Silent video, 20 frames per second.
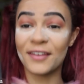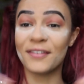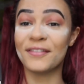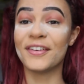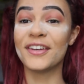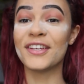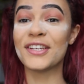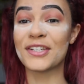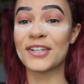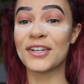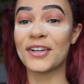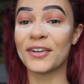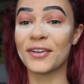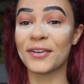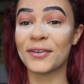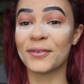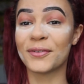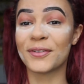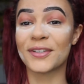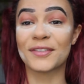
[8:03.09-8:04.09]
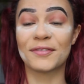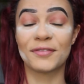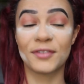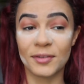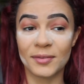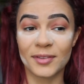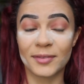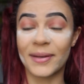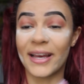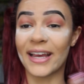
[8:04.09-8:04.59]
Video was
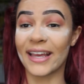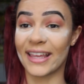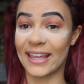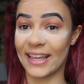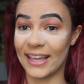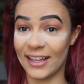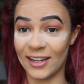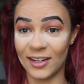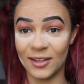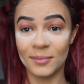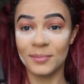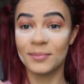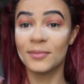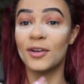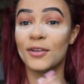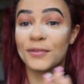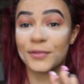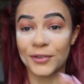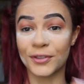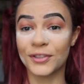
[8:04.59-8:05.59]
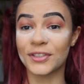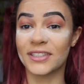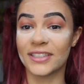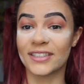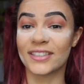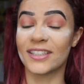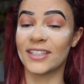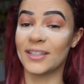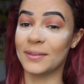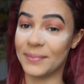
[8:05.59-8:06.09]
filmed by Calum. Of course
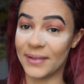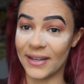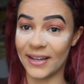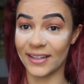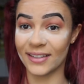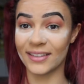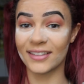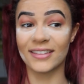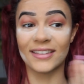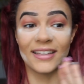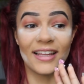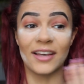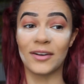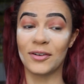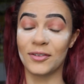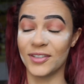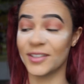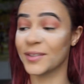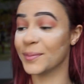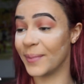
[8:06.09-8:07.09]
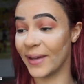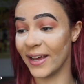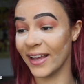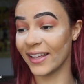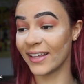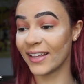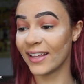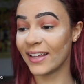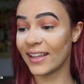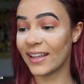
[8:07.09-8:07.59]
it's gonna bang, they always
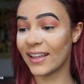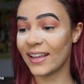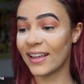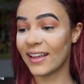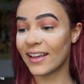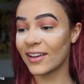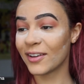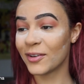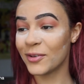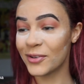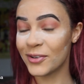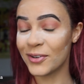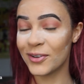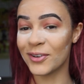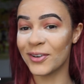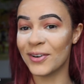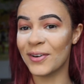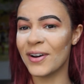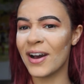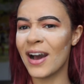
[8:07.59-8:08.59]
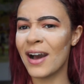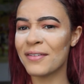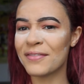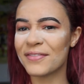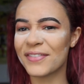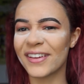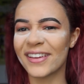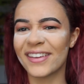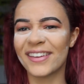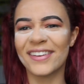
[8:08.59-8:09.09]
bang. Cool,
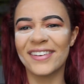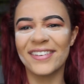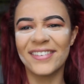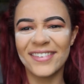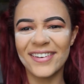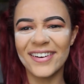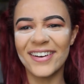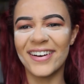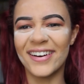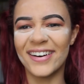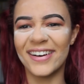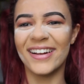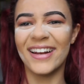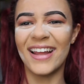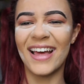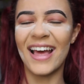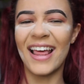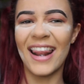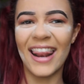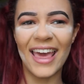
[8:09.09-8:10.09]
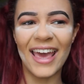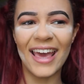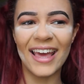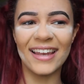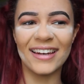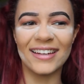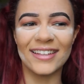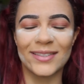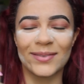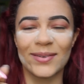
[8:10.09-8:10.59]
I'm thinking, raw, like, I
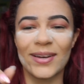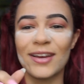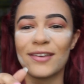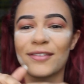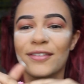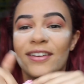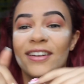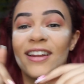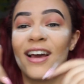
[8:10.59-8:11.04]
like this, whatever.